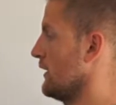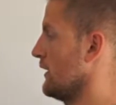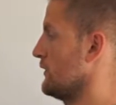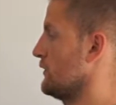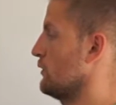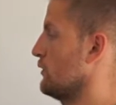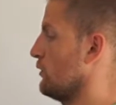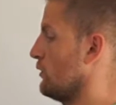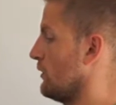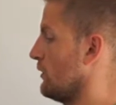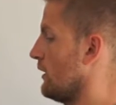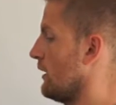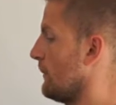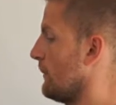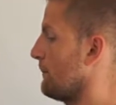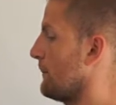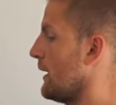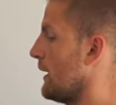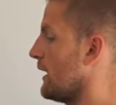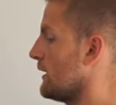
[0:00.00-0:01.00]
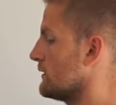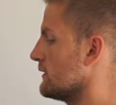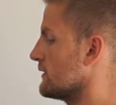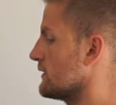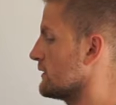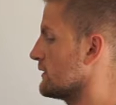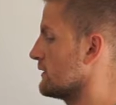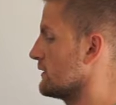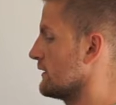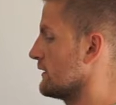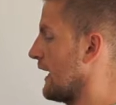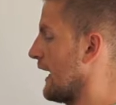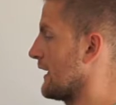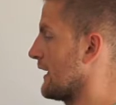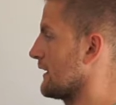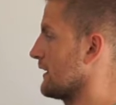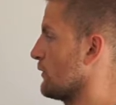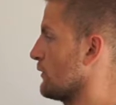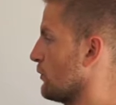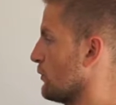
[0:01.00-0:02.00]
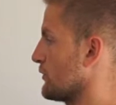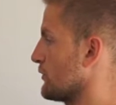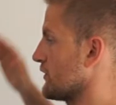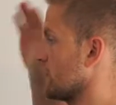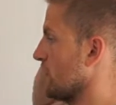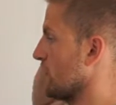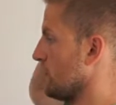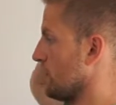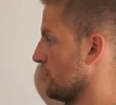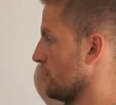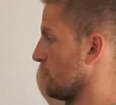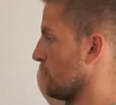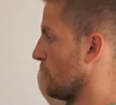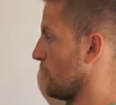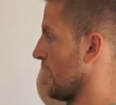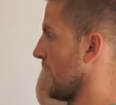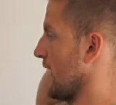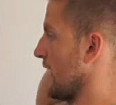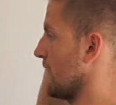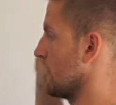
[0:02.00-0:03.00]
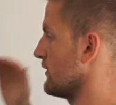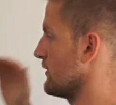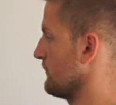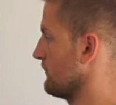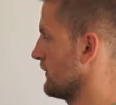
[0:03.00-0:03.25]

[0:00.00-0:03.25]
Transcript: your butt, and then also your head.